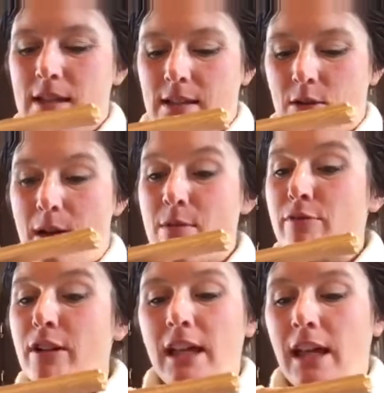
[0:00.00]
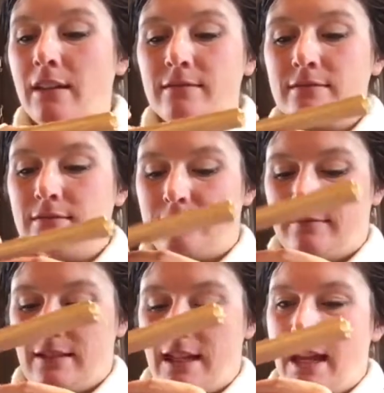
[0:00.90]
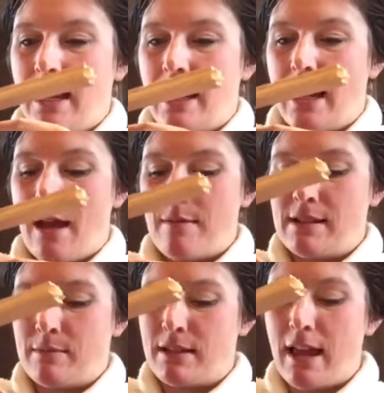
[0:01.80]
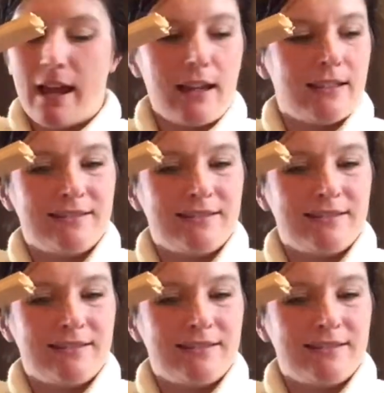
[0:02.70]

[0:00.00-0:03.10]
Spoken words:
So I'm a rookie, gotta cut me some slack.